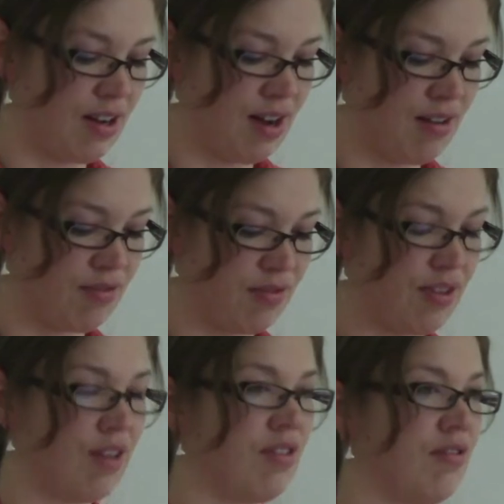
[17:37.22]
of
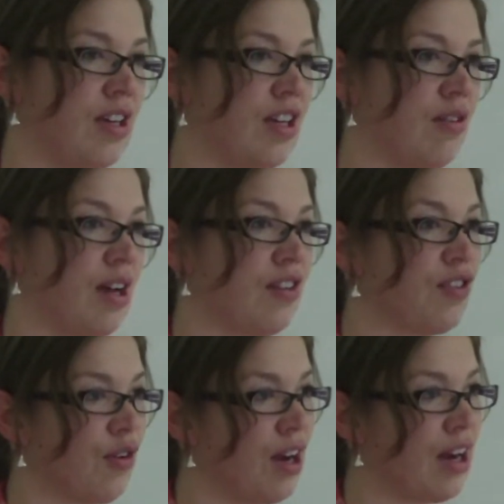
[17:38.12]
the VQA.
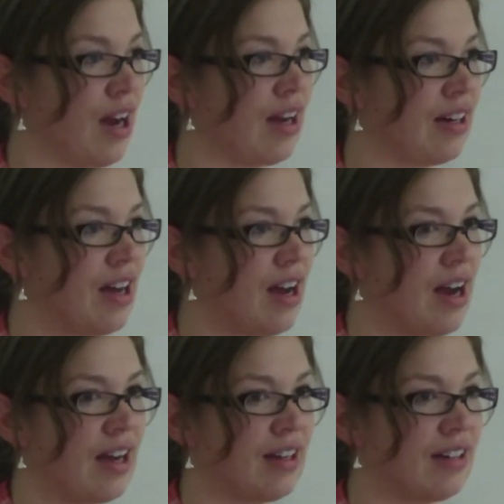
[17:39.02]
So
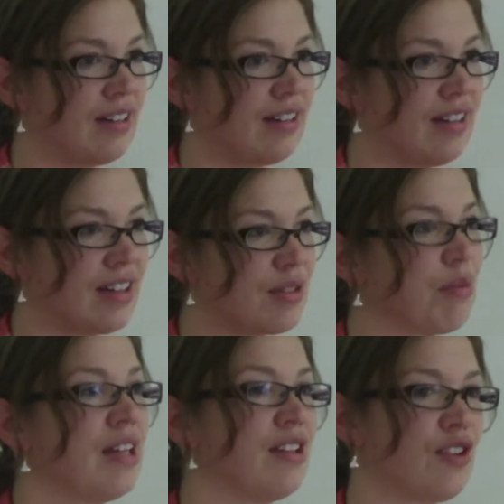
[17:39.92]
I
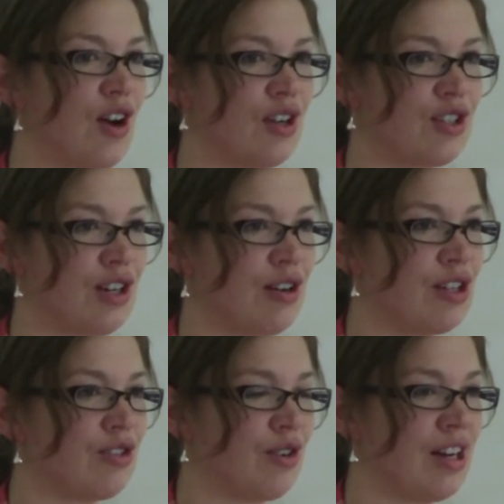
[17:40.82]
explained this
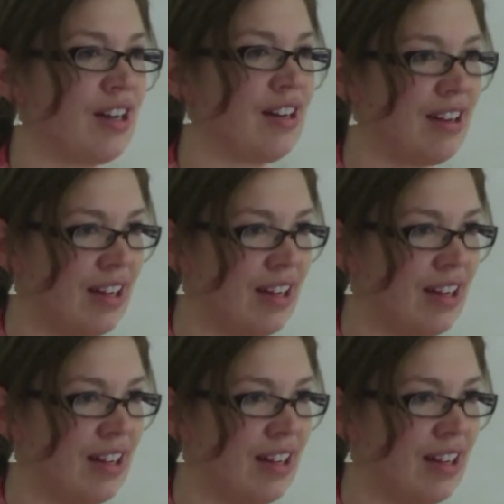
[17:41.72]
cautionary story